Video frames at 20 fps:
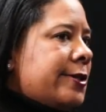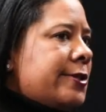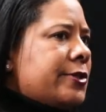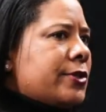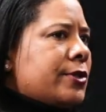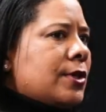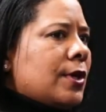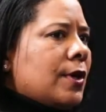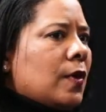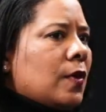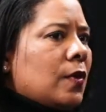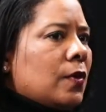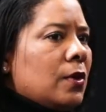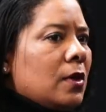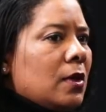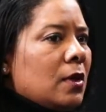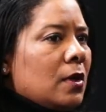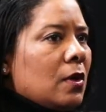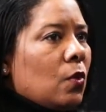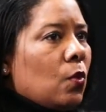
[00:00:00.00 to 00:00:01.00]
And so
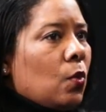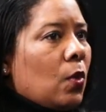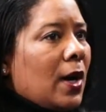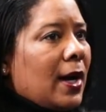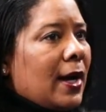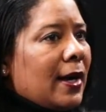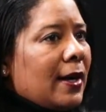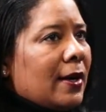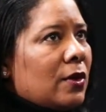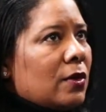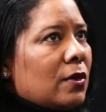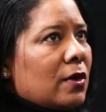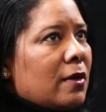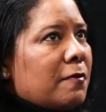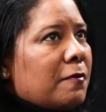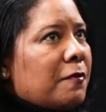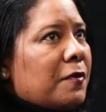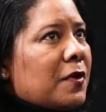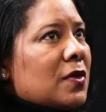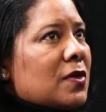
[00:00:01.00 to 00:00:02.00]
while
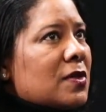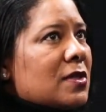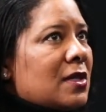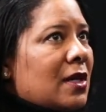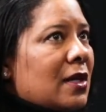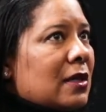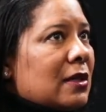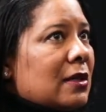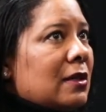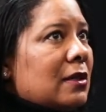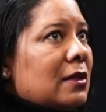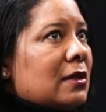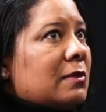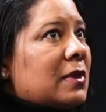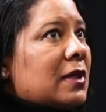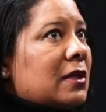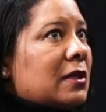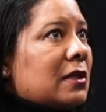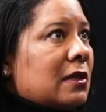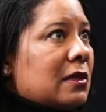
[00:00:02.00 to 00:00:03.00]
it feels like, oh
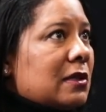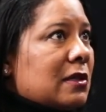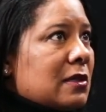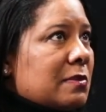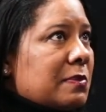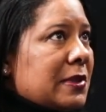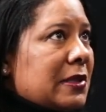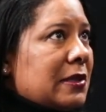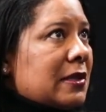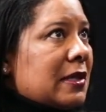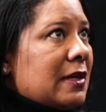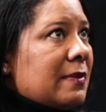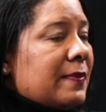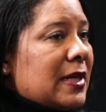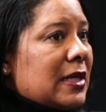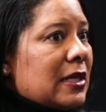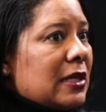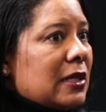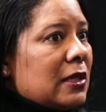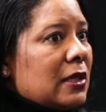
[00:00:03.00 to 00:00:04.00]
my God, I spent all that
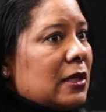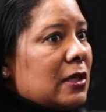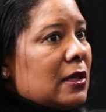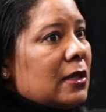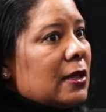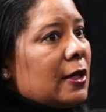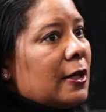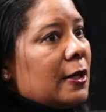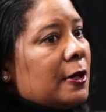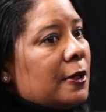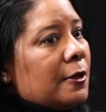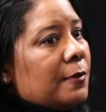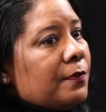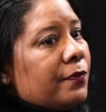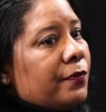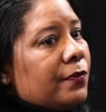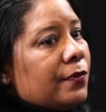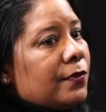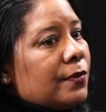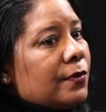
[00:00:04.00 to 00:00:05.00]
money,
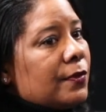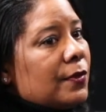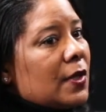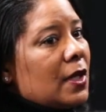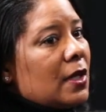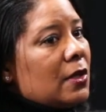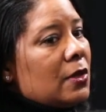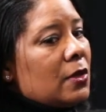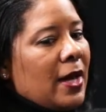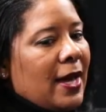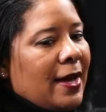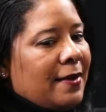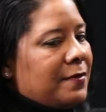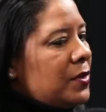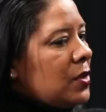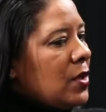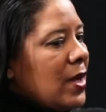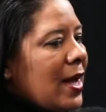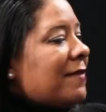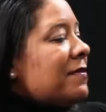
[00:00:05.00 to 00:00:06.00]
you
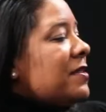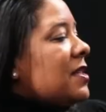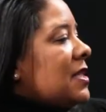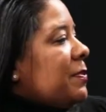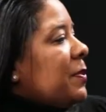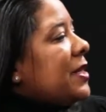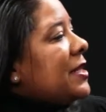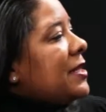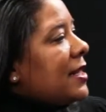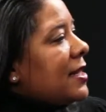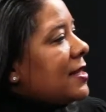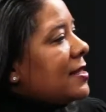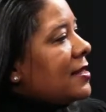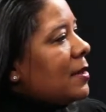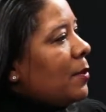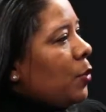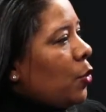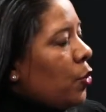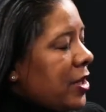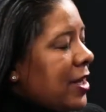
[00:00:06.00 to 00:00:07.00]
have to spend it at
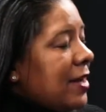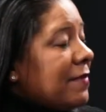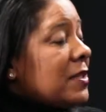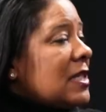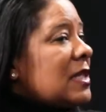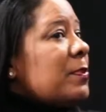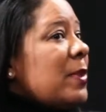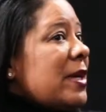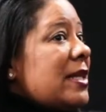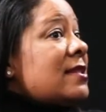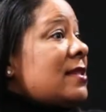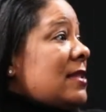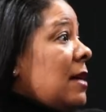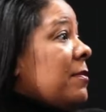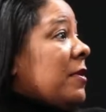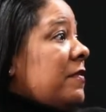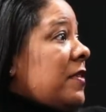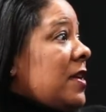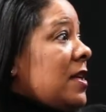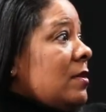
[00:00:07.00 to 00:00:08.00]
some point. You have to spend
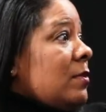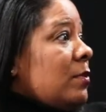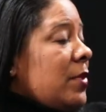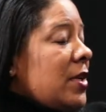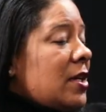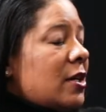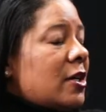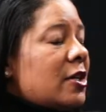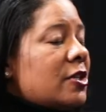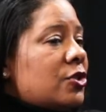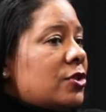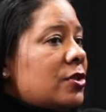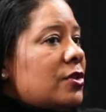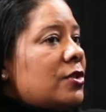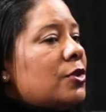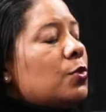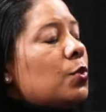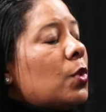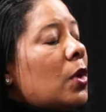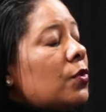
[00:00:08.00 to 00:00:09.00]
some of it, because
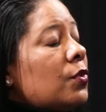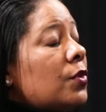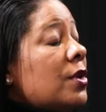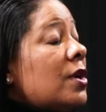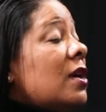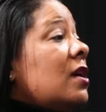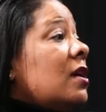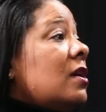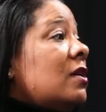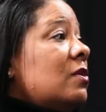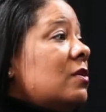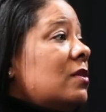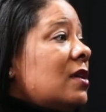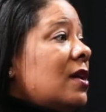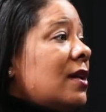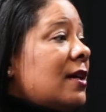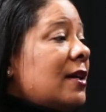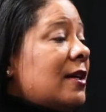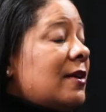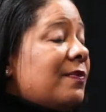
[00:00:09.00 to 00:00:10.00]
you won't know.
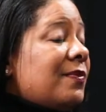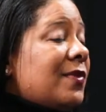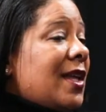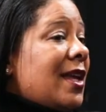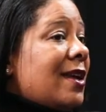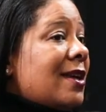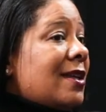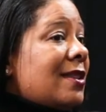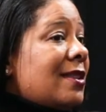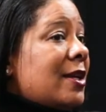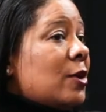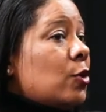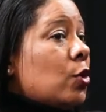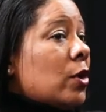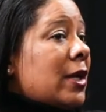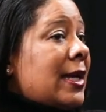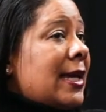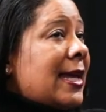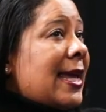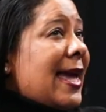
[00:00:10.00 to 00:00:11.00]
And the
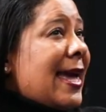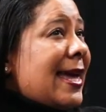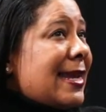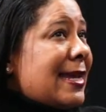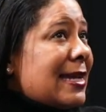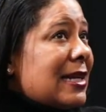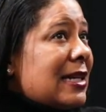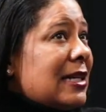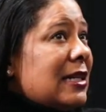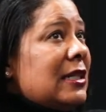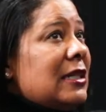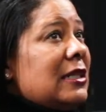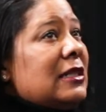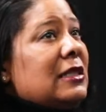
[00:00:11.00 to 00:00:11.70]
organic